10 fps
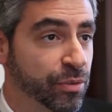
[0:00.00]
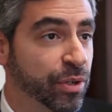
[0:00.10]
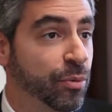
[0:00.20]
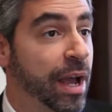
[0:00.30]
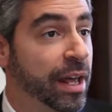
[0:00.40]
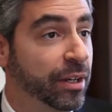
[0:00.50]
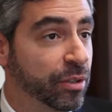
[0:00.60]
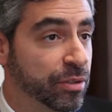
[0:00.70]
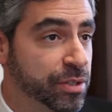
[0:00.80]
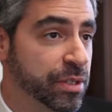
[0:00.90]
free
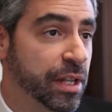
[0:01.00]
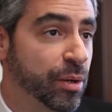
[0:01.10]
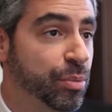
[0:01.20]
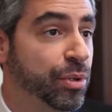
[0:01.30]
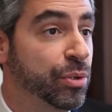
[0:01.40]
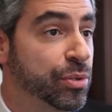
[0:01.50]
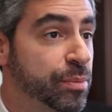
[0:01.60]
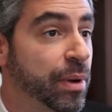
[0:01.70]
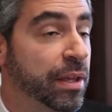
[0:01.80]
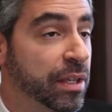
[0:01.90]
radicals that are produced
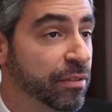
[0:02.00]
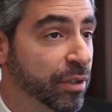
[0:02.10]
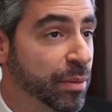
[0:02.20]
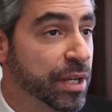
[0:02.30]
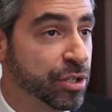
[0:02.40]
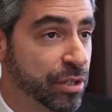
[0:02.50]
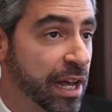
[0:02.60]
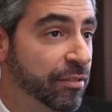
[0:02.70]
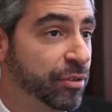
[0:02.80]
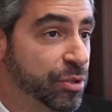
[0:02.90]
by the inflammation
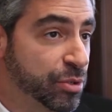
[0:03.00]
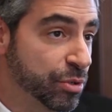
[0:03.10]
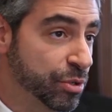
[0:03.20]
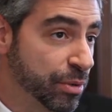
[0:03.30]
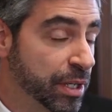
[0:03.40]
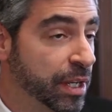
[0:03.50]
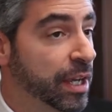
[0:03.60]
after surgery